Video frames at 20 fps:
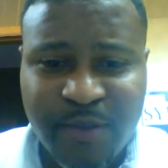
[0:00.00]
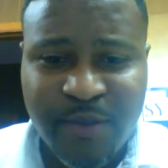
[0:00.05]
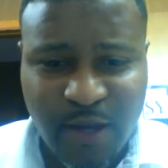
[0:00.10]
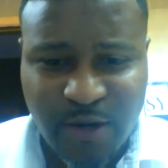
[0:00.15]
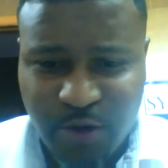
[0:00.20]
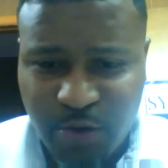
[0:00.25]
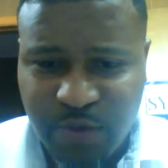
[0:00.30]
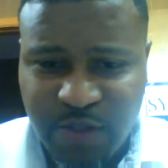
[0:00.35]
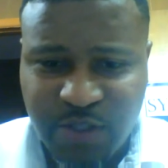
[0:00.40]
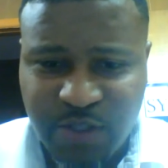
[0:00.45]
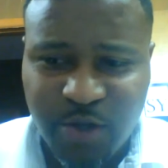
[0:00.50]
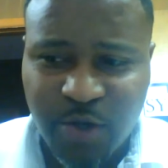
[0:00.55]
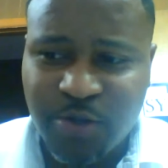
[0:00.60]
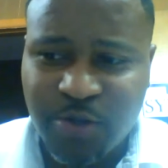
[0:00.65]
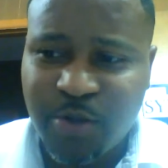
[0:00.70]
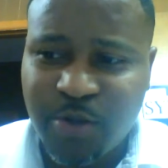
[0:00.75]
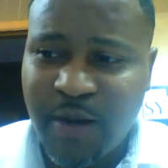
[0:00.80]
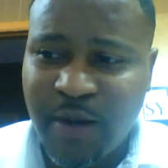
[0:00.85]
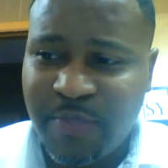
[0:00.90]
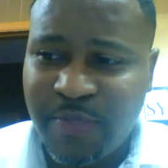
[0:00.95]
I know we
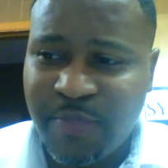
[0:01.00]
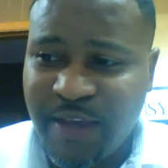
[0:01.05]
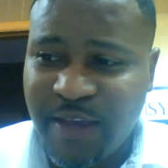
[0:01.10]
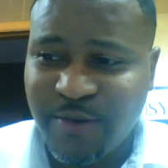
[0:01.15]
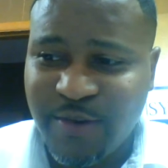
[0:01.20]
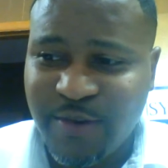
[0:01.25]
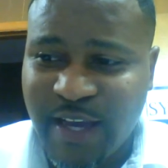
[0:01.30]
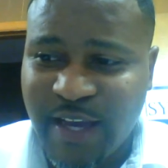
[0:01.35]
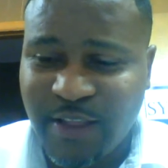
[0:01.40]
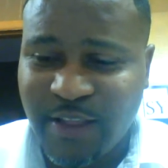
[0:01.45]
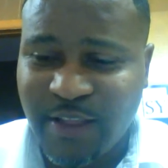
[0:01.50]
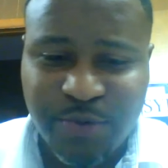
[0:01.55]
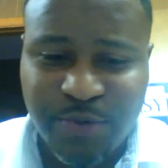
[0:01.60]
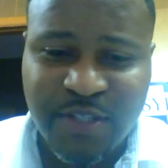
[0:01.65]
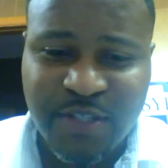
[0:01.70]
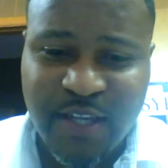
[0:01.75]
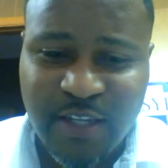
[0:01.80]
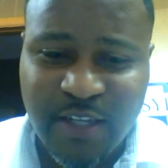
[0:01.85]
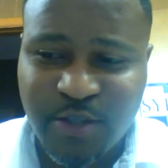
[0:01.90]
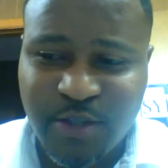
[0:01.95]
joked about that. You got 3
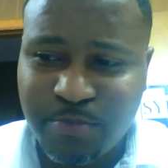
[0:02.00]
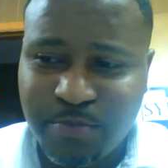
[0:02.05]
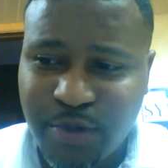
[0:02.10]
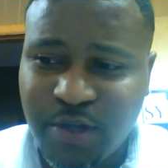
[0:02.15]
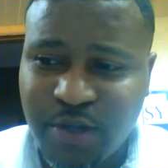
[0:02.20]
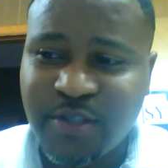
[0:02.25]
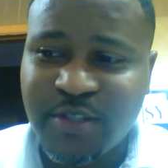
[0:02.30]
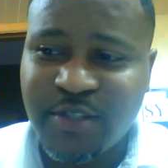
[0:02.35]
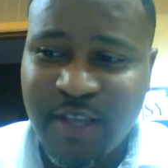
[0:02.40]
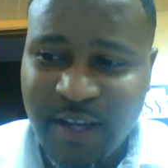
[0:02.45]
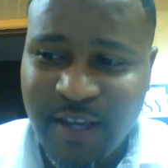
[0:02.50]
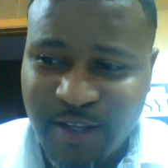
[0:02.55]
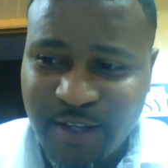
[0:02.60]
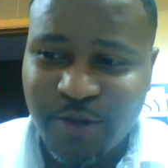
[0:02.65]
sets of books.